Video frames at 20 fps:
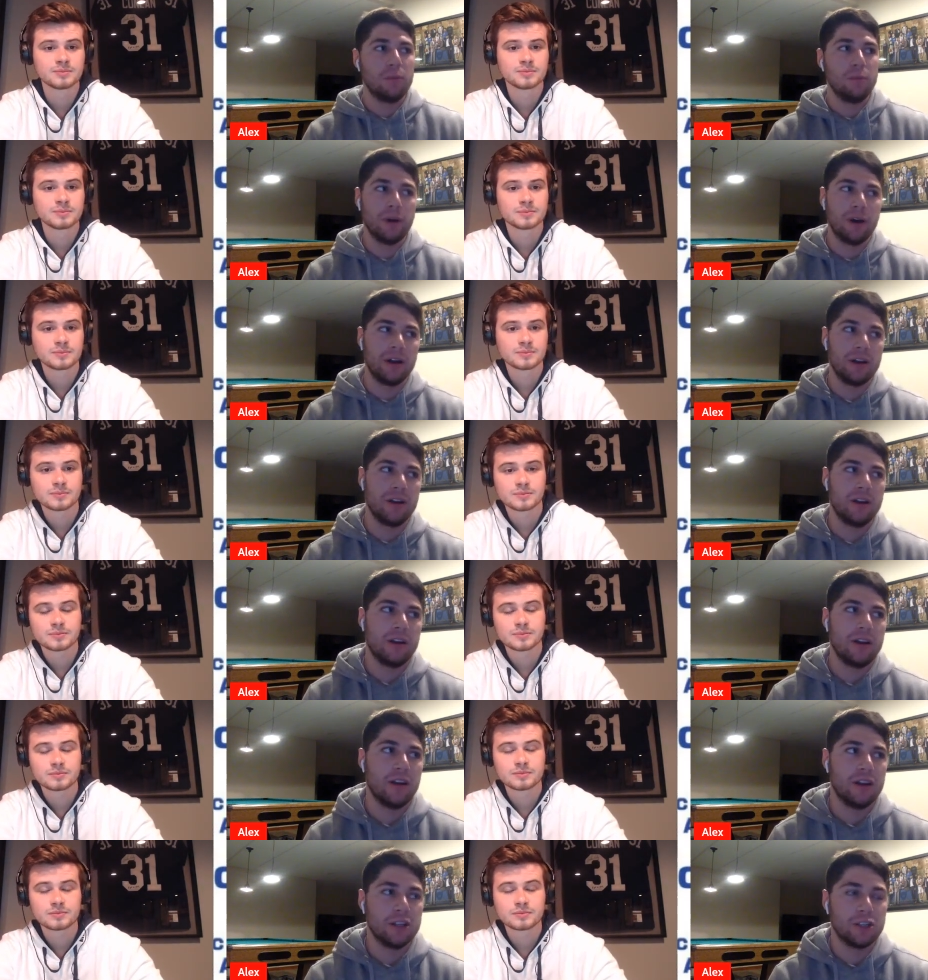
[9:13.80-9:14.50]
Speaker 1: But
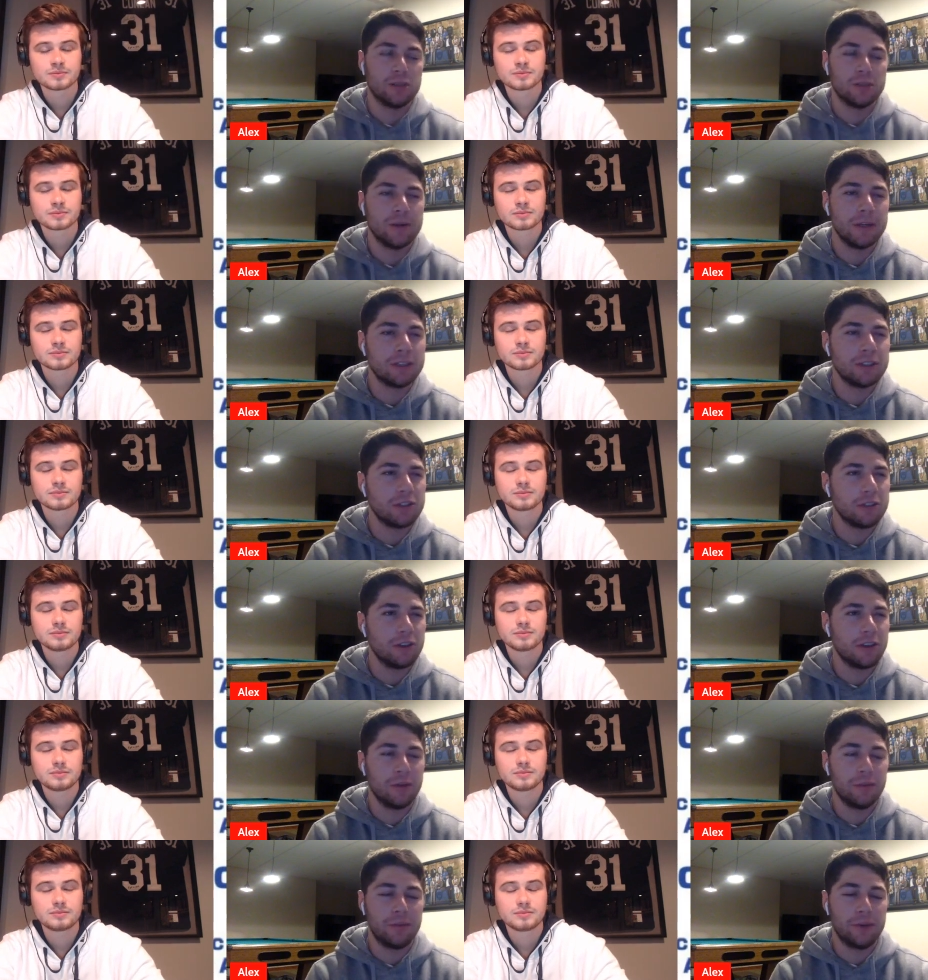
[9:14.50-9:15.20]

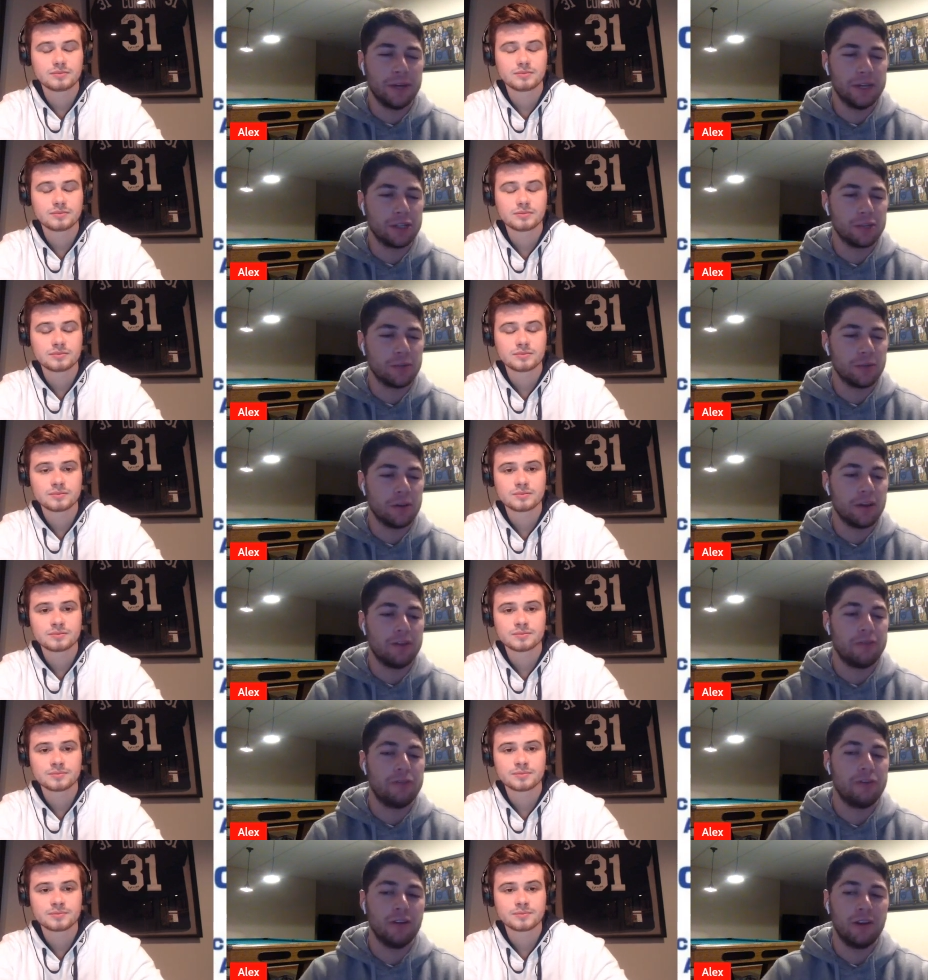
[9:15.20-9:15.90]
especially in baseball,
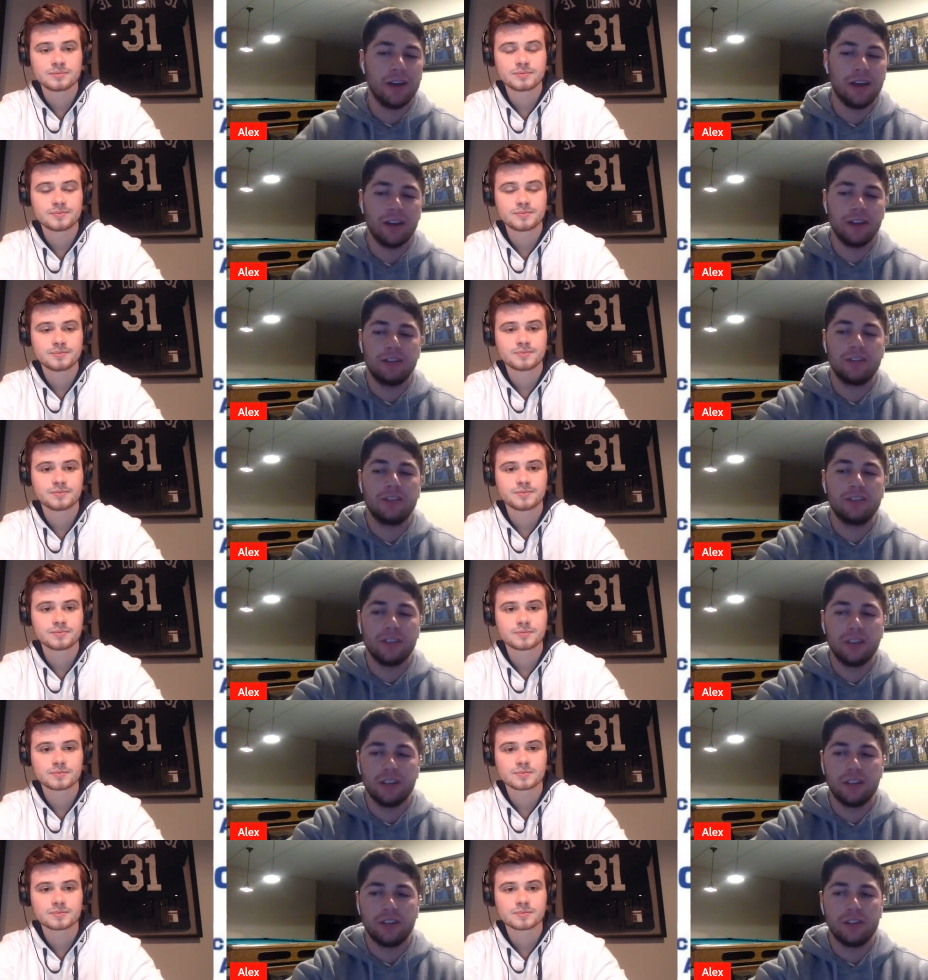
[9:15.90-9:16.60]
I feel like it's
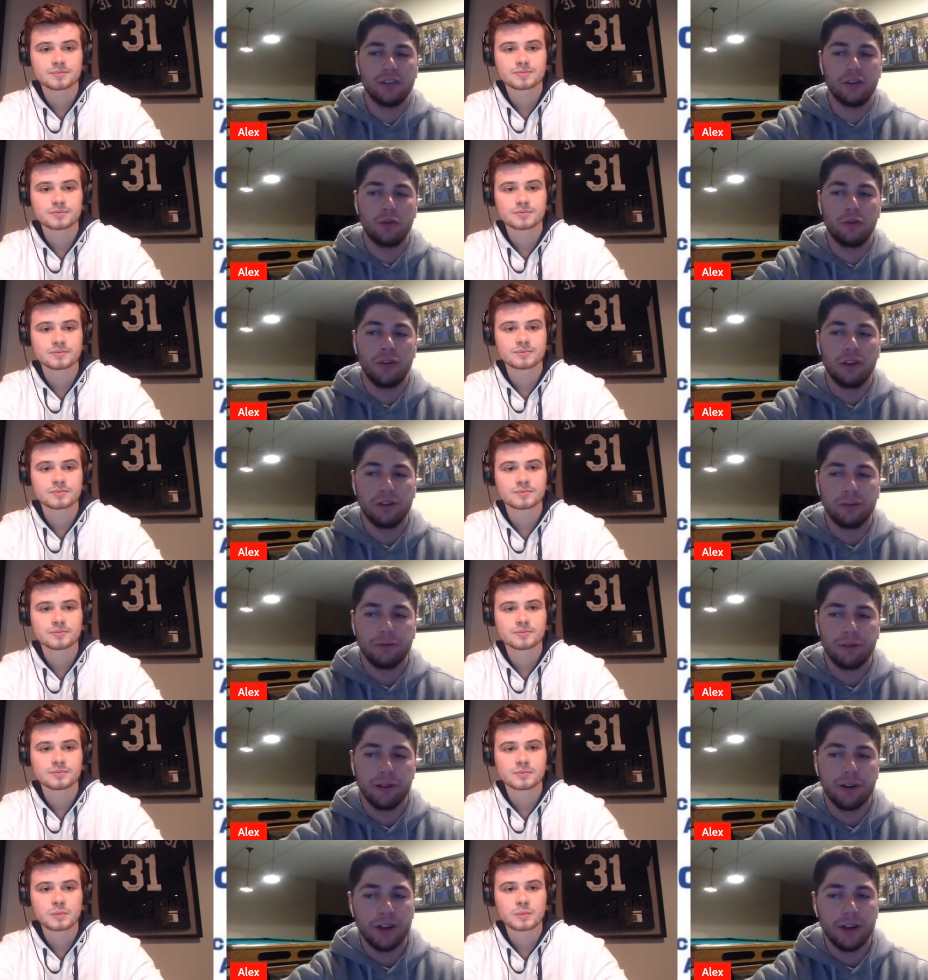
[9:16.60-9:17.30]
it's so
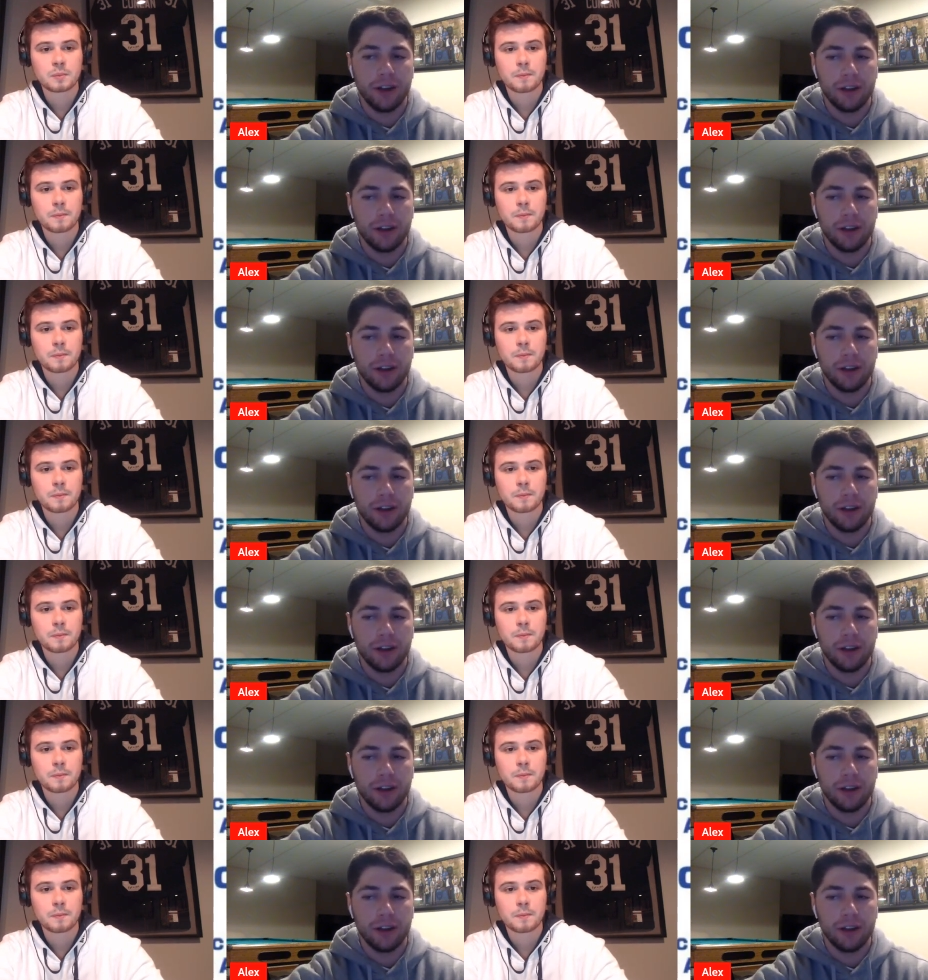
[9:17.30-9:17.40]
different.